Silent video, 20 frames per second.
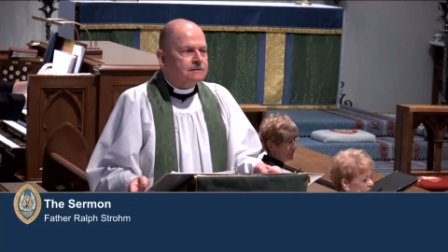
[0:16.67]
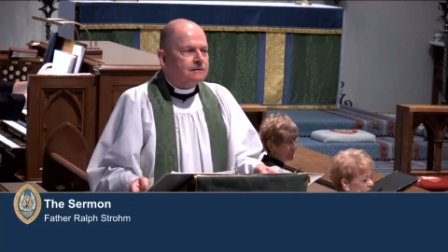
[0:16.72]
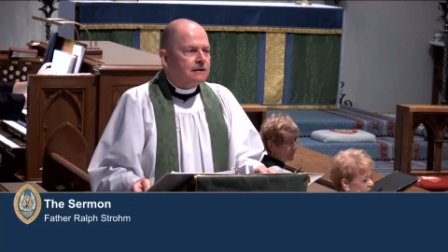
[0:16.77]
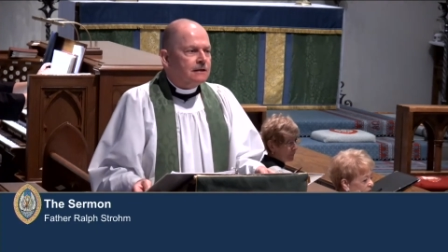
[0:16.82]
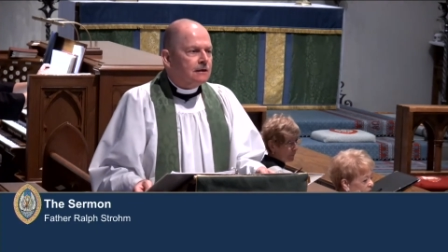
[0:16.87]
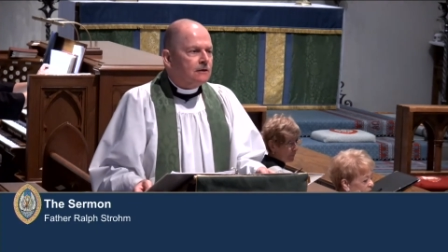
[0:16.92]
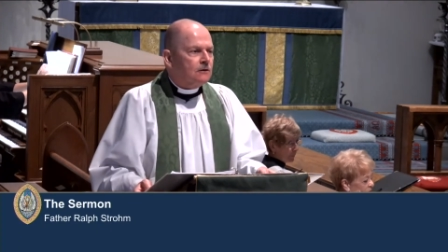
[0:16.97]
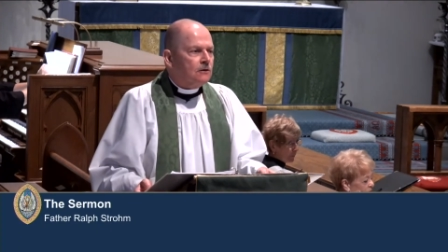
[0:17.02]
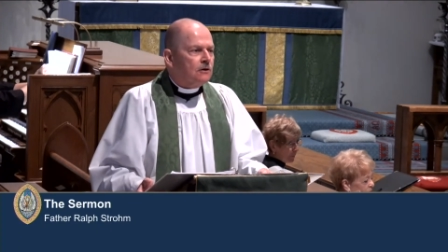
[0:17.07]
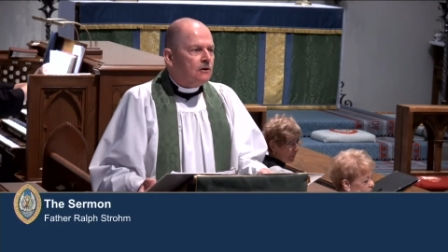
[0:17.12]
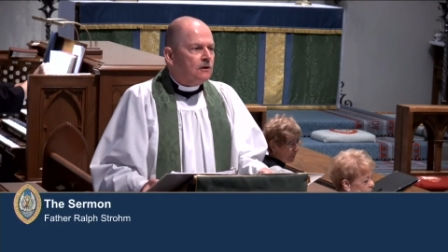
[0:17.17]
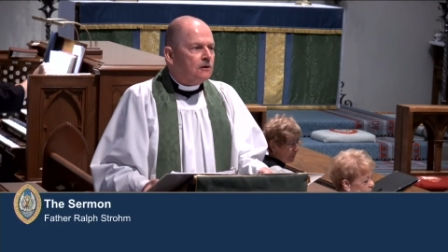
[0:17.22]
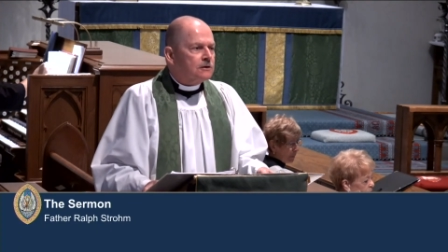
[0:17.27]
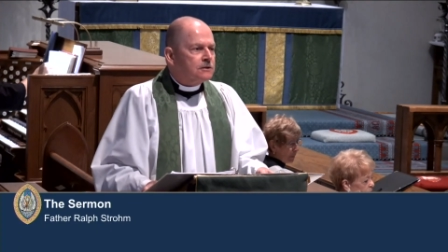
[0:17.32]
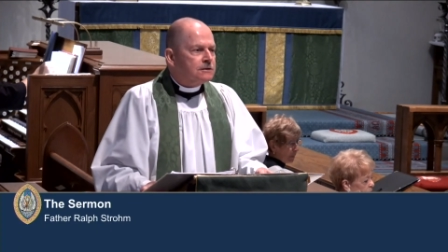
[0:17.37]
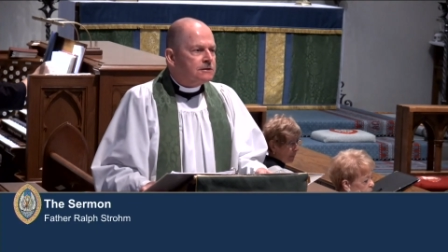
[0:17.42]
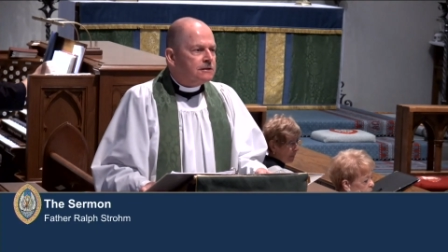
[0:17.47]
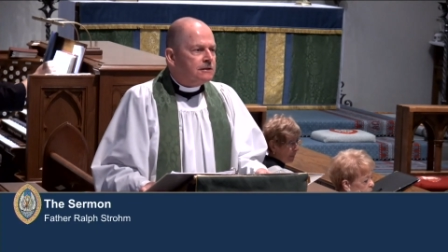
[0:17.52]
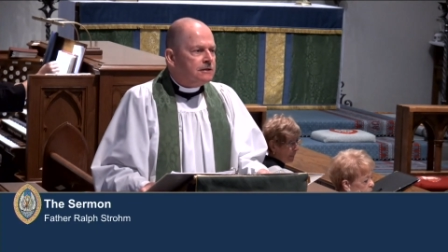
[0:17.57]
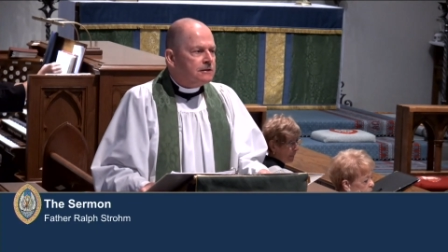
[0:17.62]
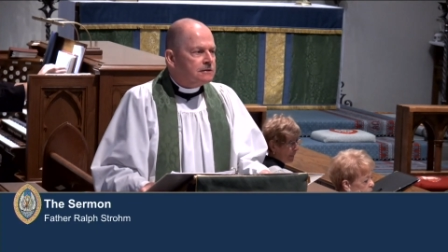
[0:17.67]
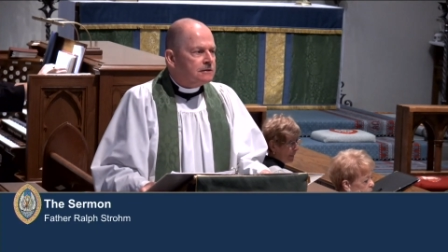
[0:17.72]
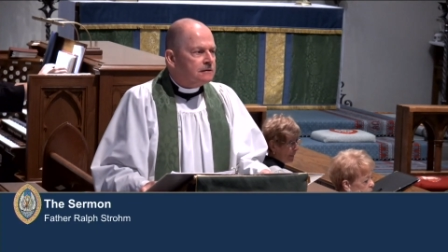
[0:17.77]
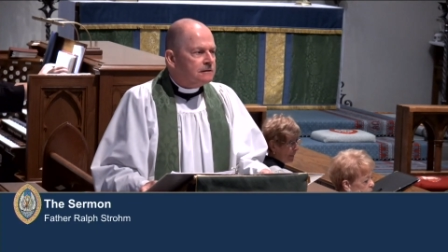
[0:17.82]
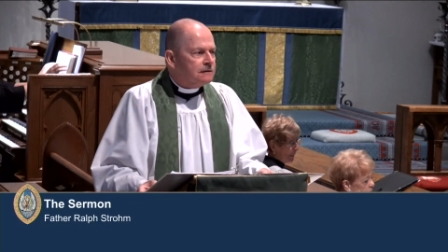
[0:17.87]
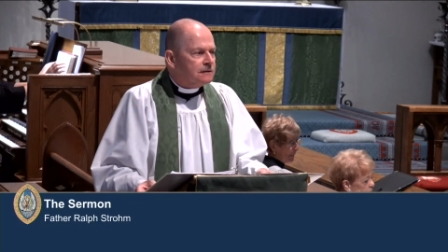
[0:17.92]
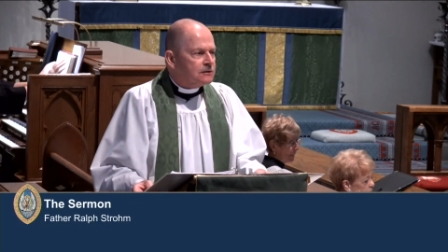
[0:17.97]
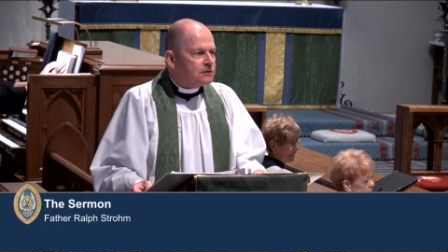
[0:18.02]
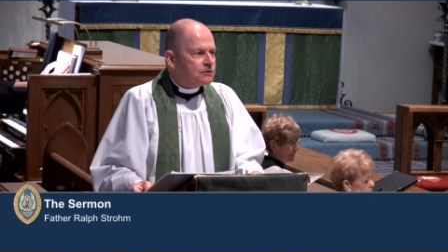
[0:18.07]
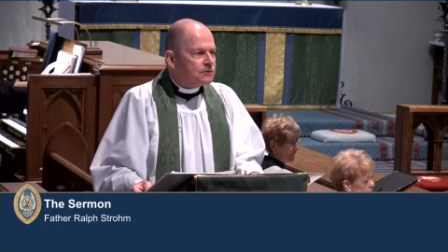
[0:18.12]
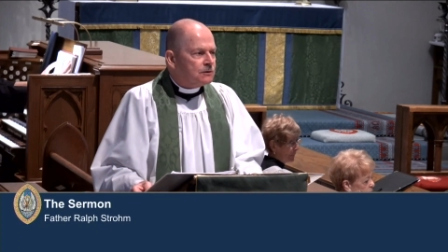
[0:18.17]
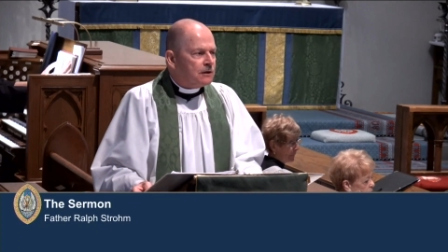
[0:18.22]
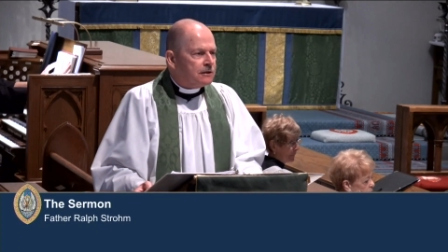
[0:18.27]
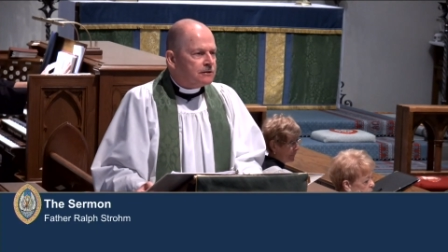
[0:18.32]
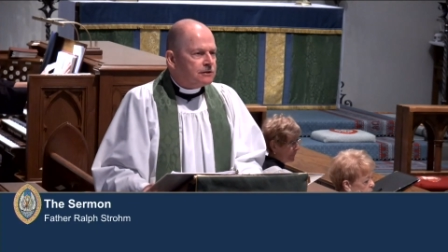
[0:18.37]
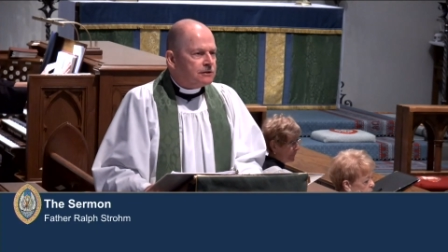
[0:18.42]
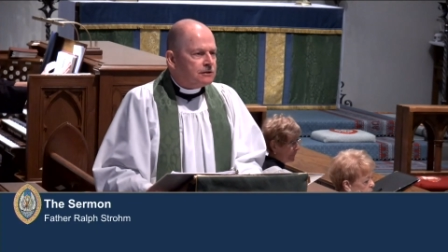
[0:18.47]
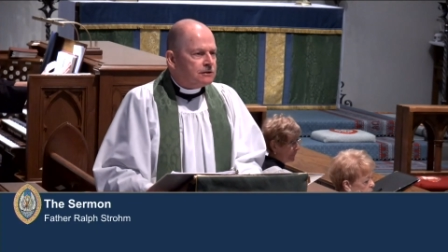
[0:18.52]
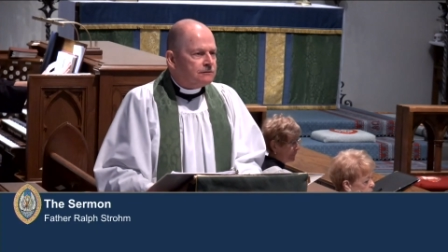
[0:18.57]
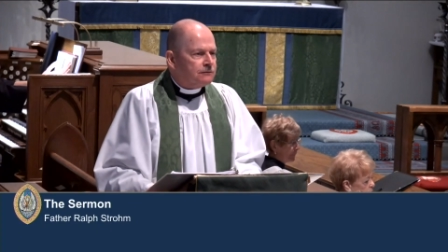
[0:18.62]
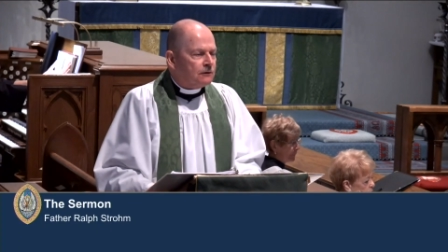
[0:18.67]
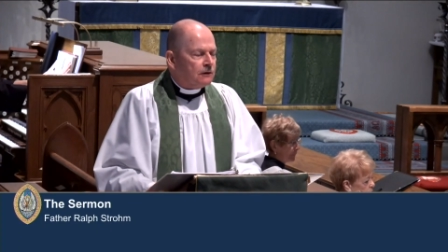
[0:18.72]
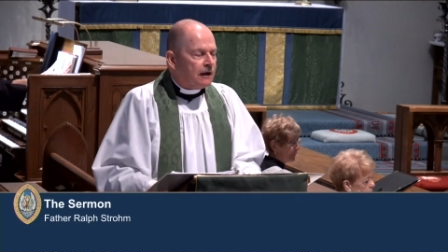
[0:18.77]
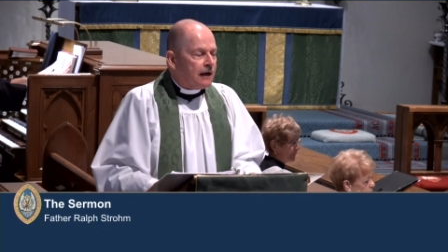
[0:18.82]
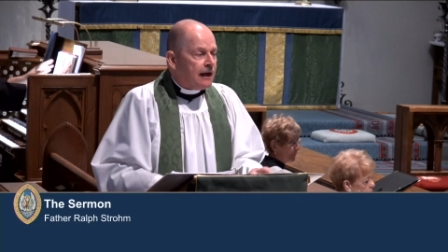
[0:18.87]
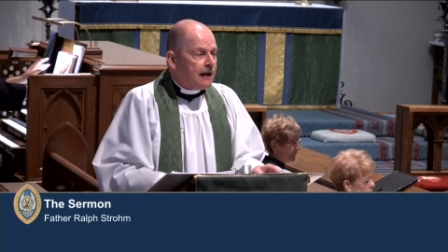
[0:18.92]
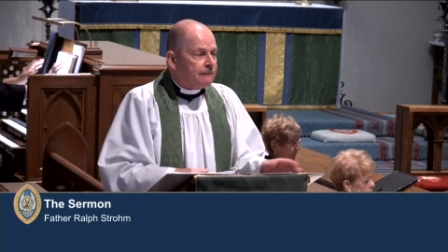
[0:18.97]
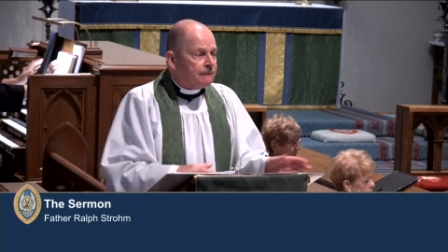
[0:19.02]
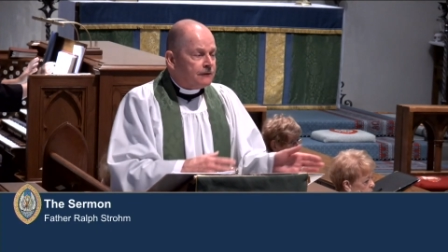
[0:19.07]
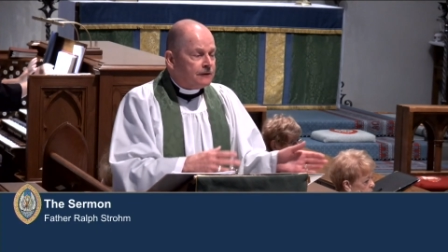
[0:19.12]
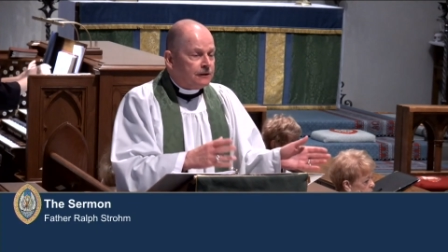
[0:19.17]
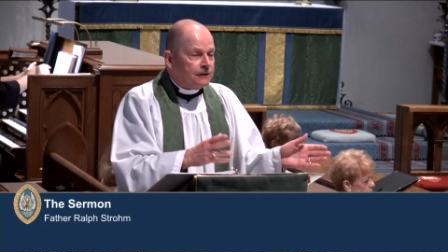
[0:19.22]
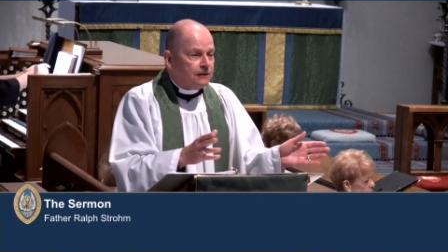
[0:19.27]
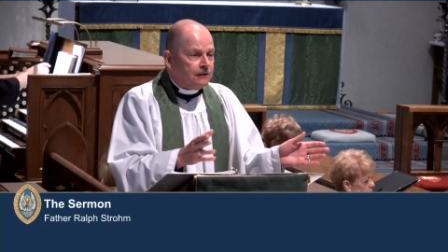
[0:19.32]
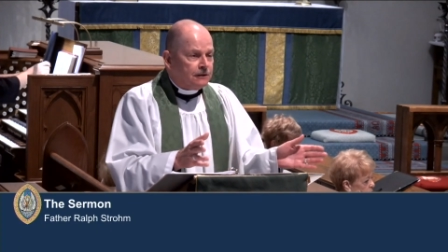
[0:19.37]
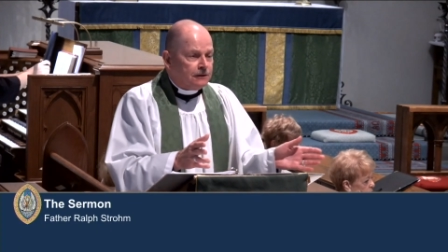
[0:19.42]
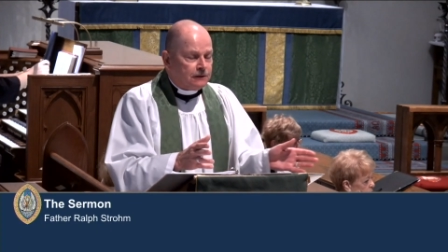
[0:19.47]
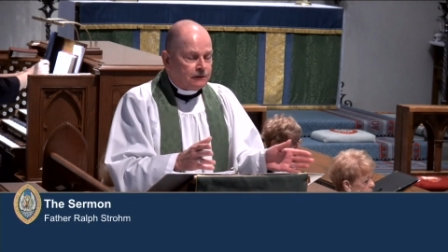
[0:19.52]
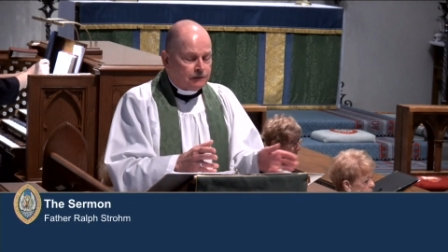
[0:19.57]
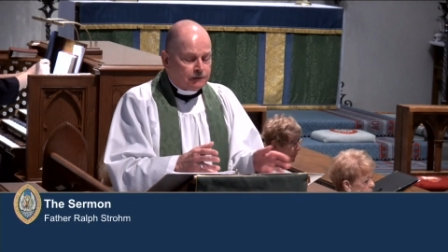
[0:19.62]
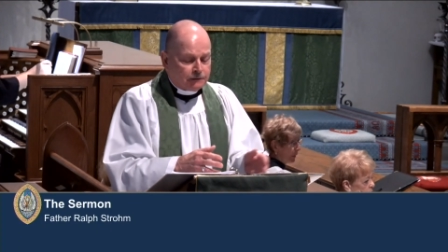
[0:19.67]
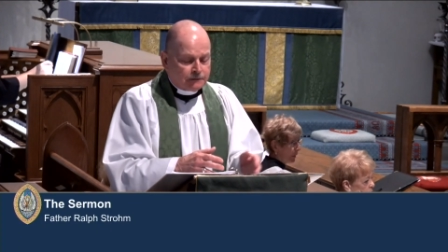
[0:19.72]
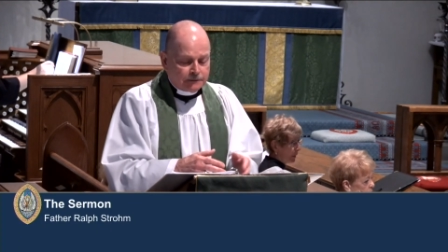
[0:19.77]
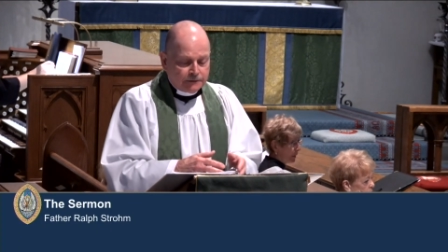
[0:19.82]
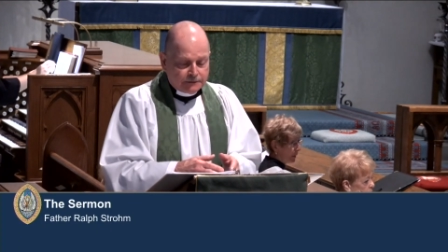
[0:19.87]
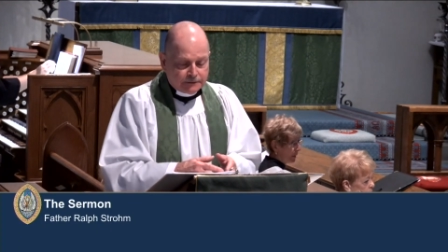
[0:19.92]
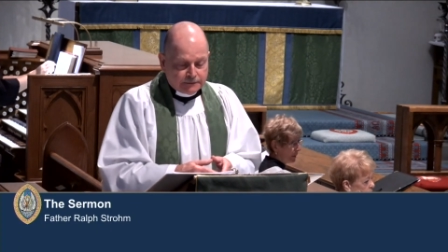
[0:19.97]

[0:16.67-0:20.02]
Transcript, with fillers: that long season that stretches for half of the year.